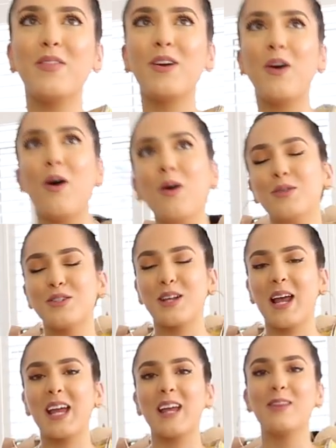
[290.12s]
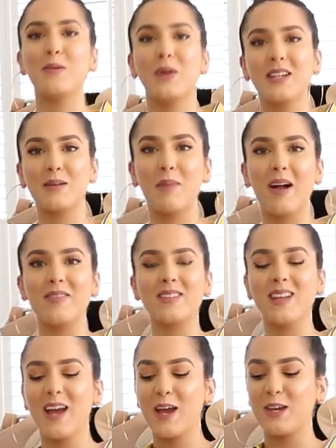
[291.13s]
in the cold, so like in the winter
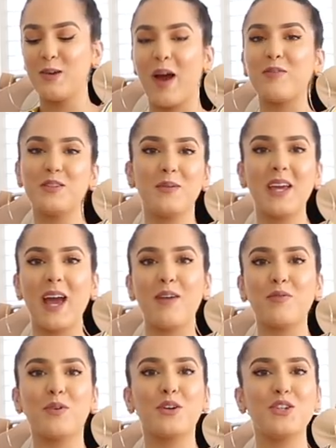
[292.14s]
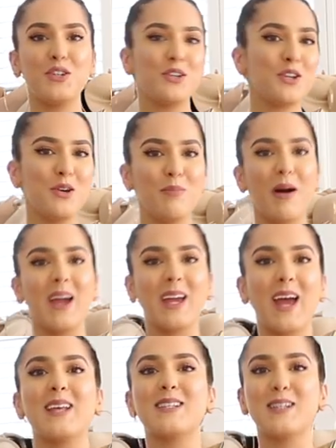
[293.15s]
months, you have to be careful because you might
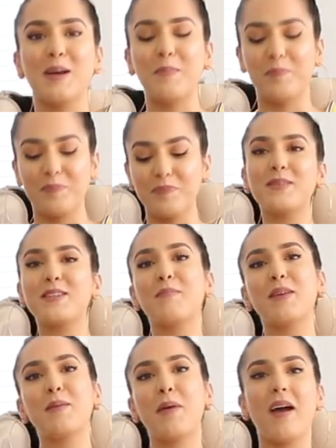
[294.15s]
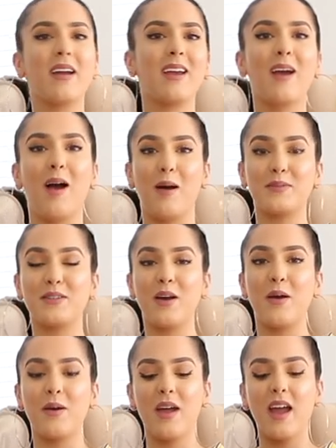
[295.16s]
get something perking up.
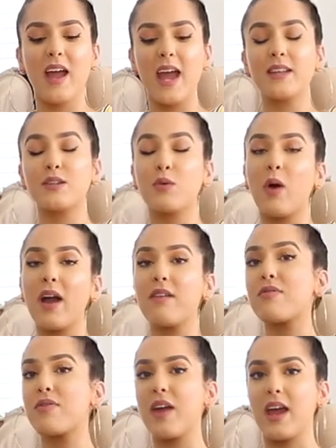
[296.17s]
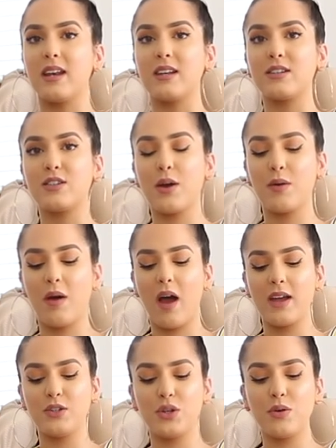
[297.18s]
So it's quite thin. So
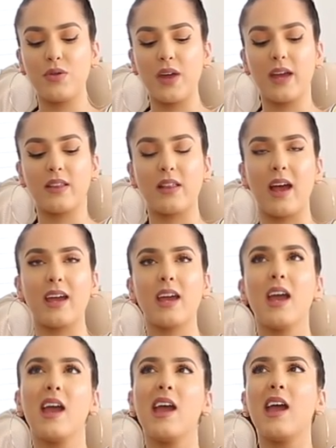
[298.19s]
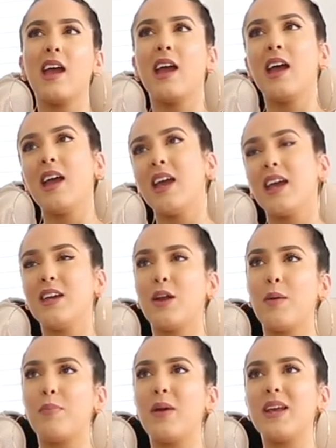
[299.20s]
I do think like you
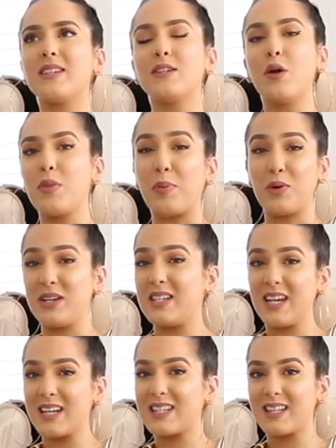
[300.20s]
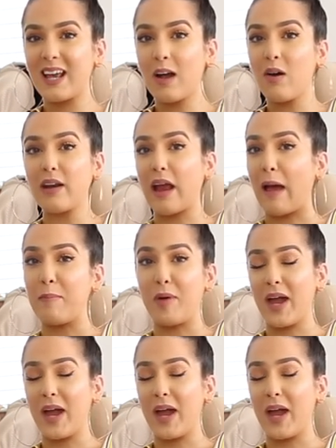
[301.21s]
know, it's not the prettiest thing on